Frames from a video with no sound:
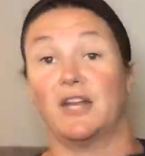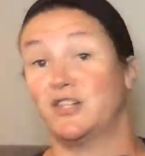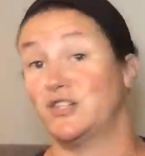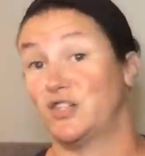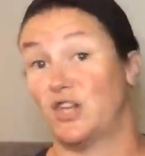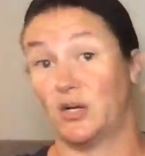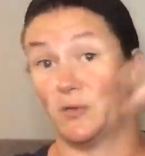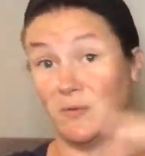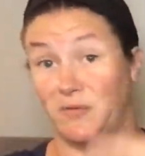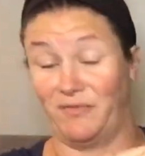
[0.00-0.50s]
I
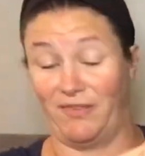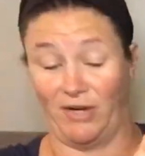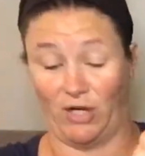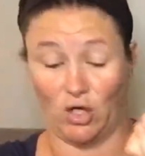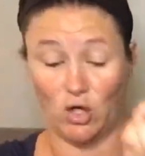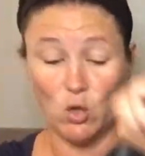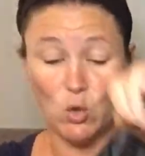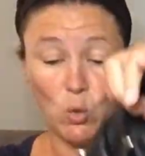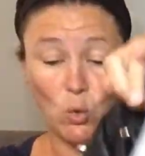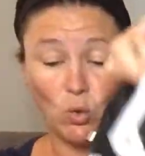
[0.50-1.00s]
just thought it was
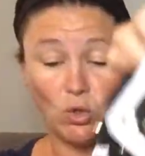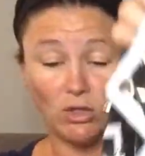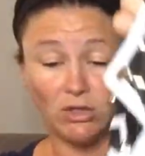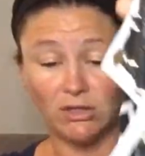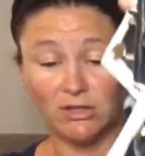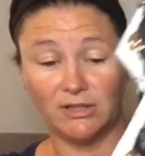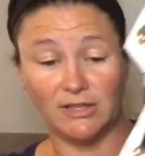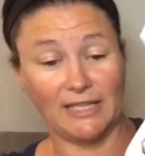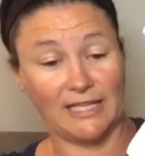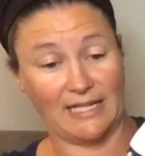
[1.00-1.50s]
very
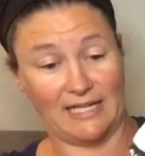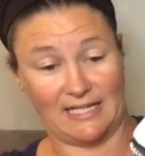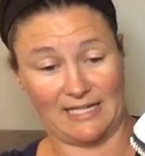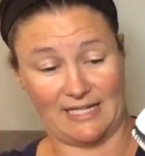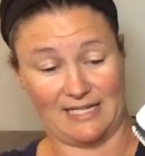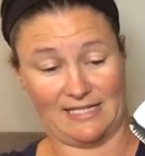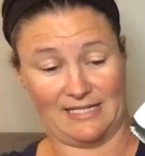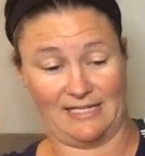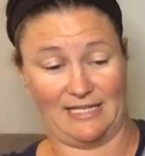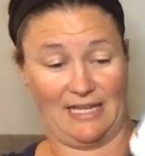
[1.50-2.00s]
cool. It
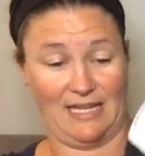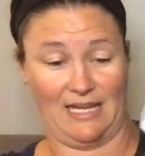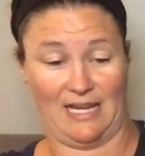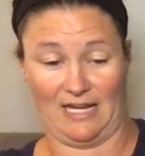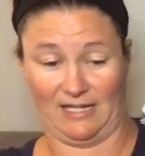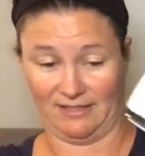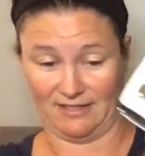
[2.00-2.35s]
is in